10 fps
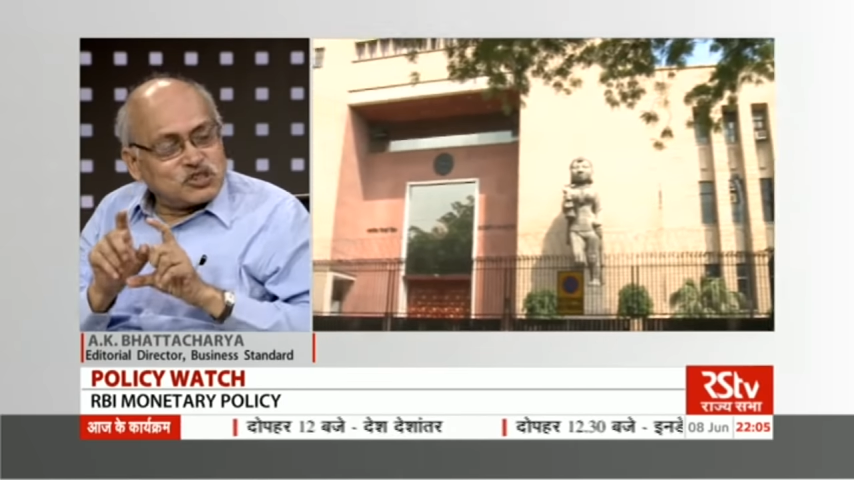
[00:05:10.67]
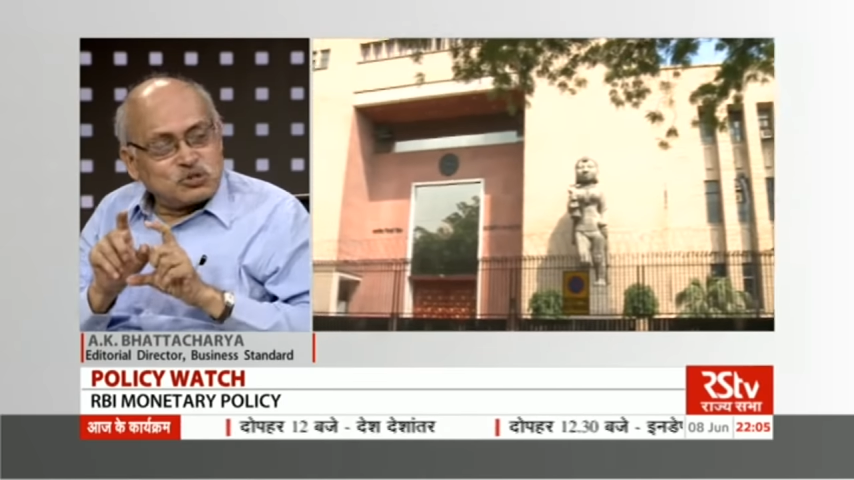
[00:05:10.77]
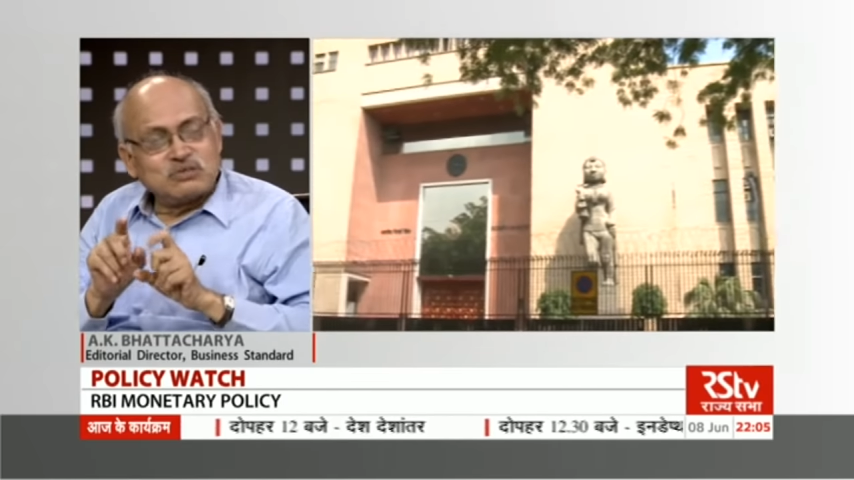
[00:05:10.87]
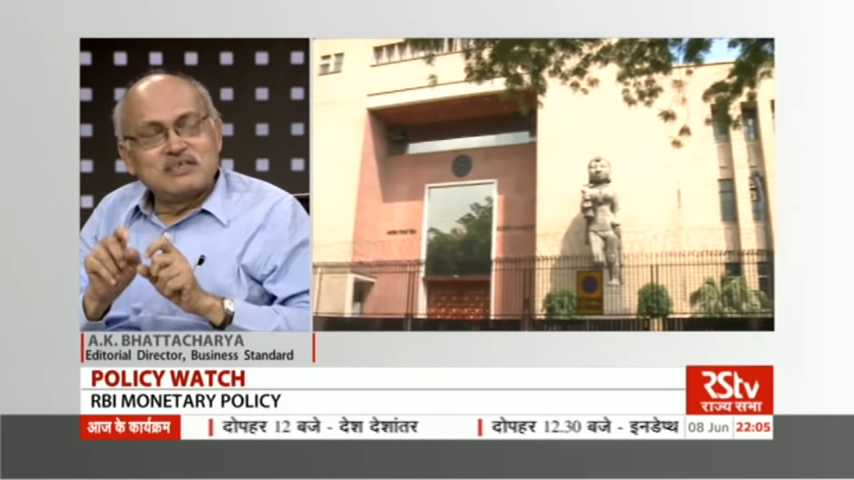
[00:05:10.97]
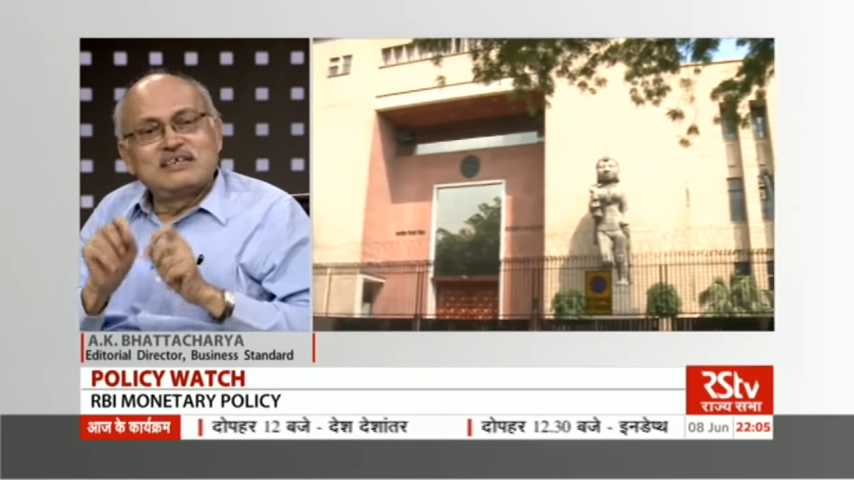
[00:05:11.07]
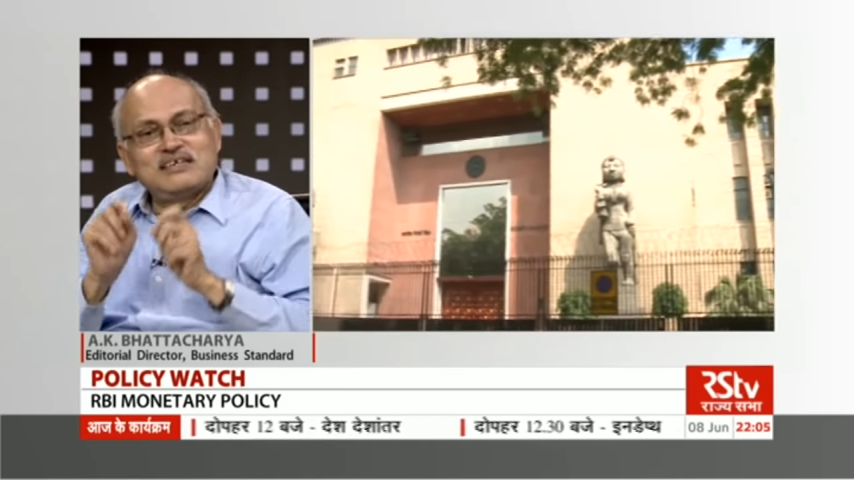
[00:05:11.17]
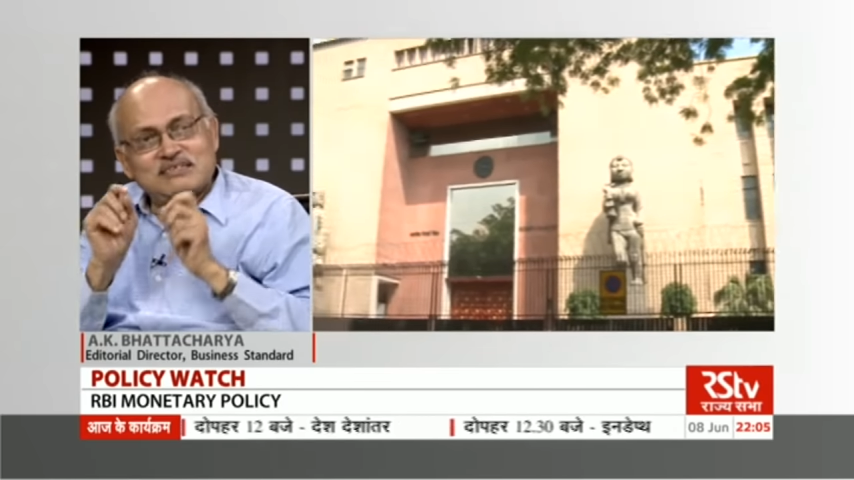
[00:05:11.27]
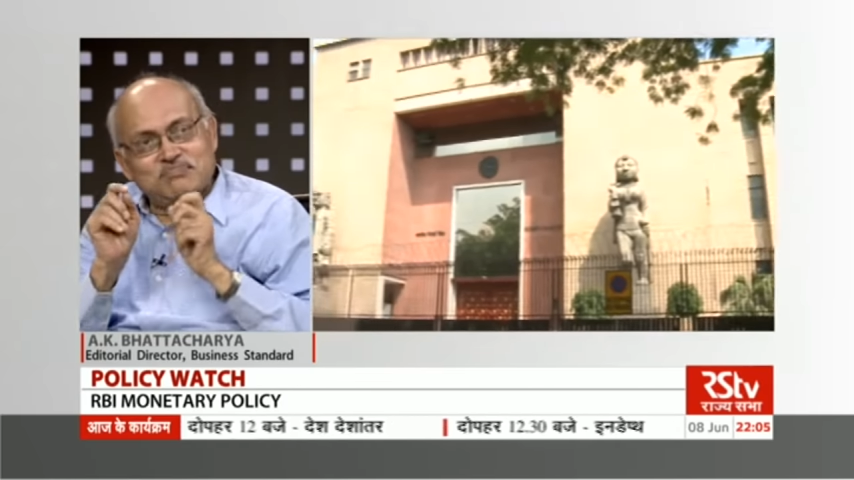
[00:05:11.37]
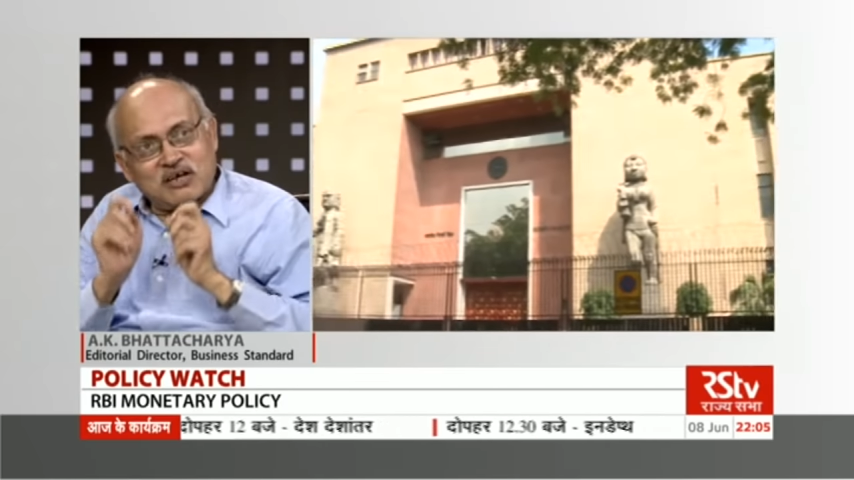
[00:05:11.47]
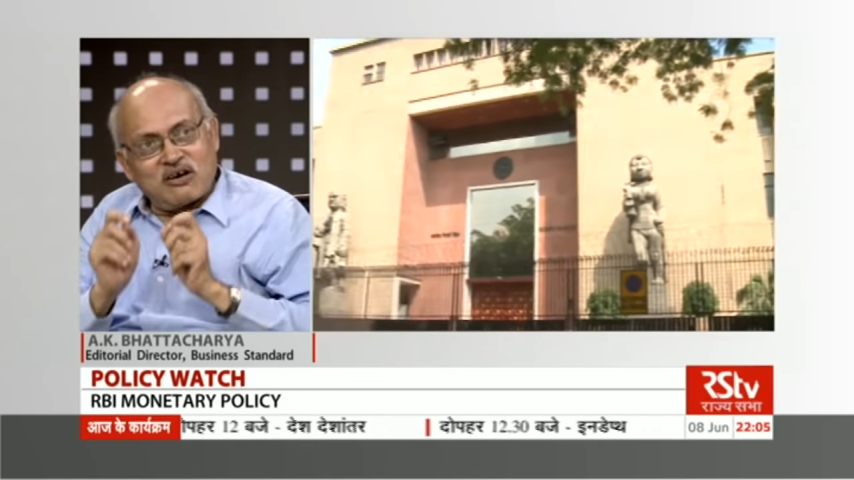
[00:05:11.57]
issue
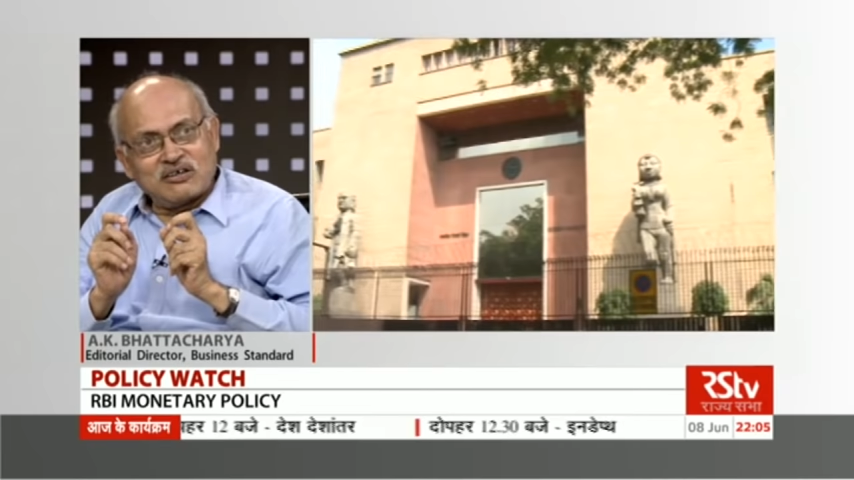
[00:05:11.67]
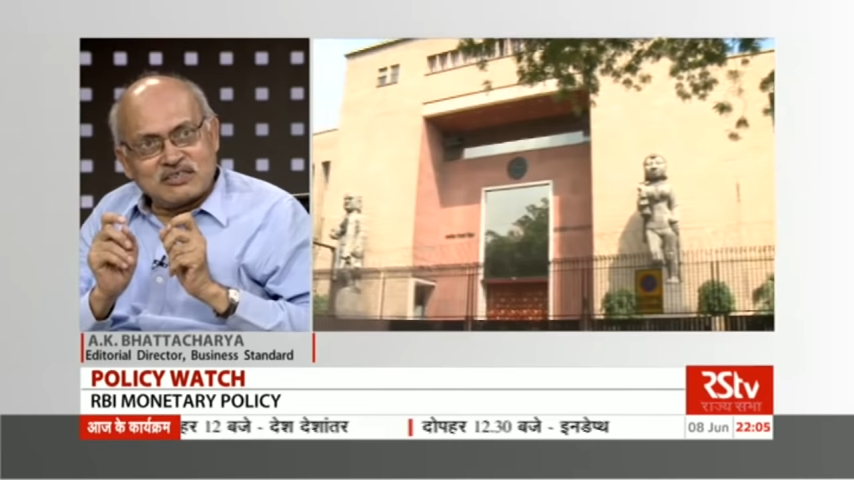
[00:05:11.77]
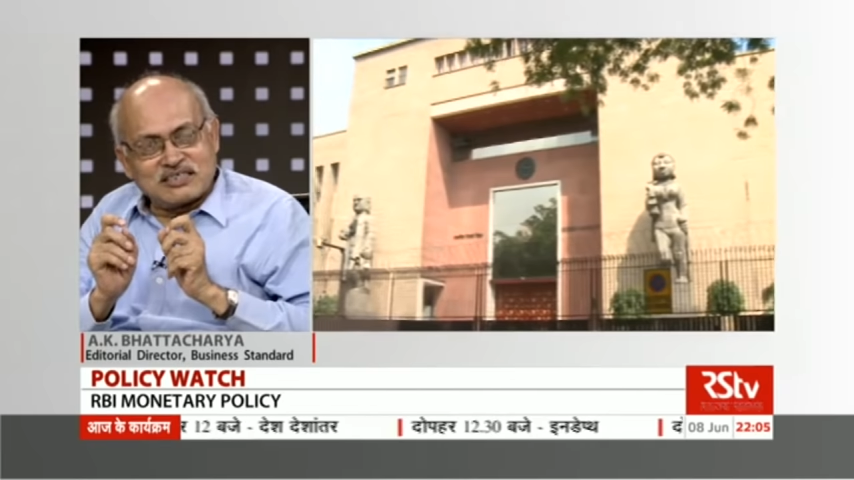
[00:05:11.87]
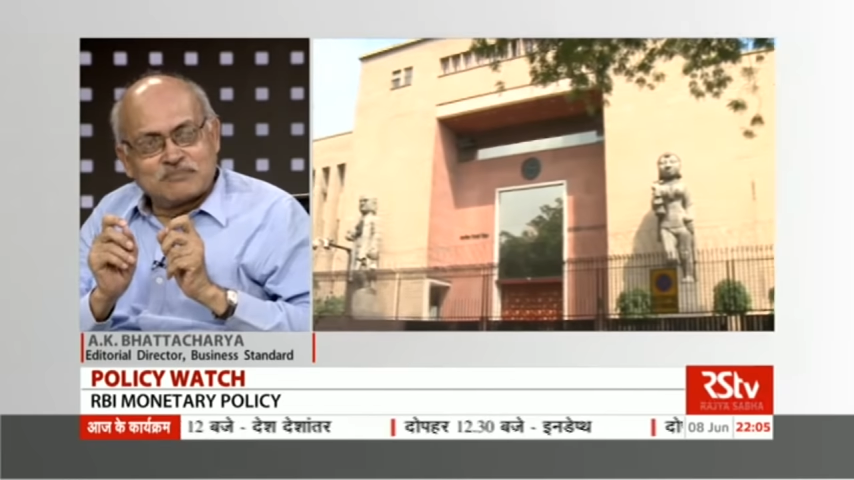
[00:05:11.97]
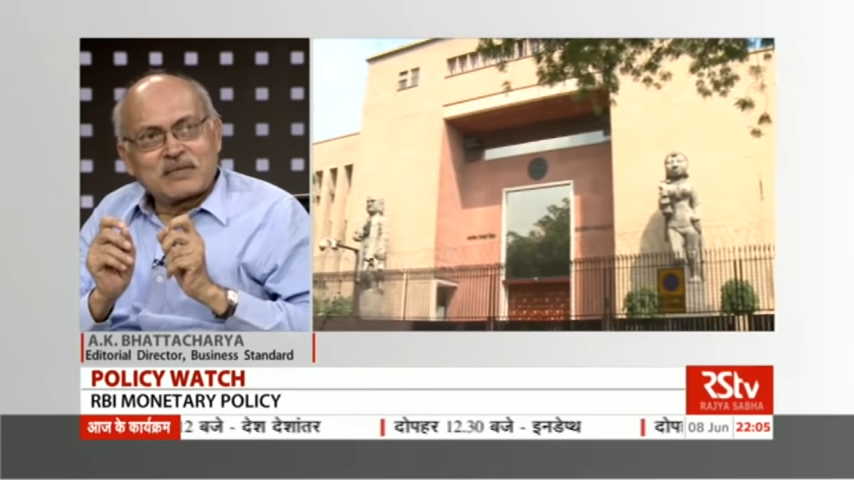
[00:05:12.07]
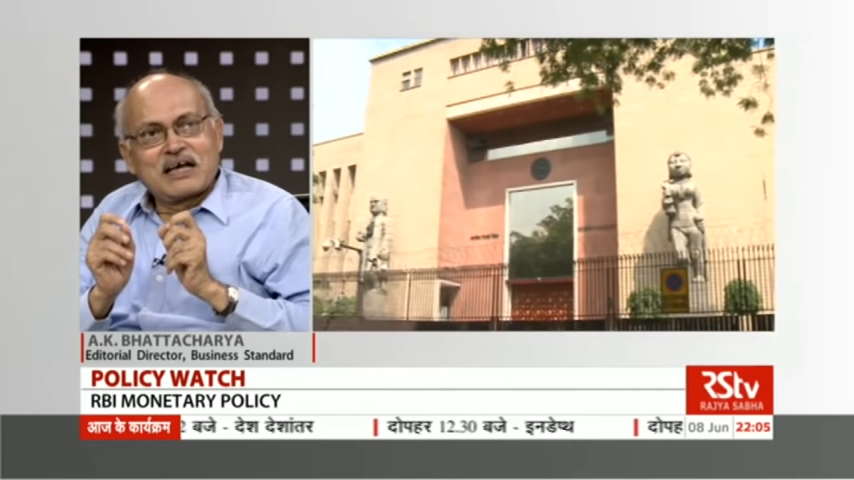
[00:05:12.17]
is because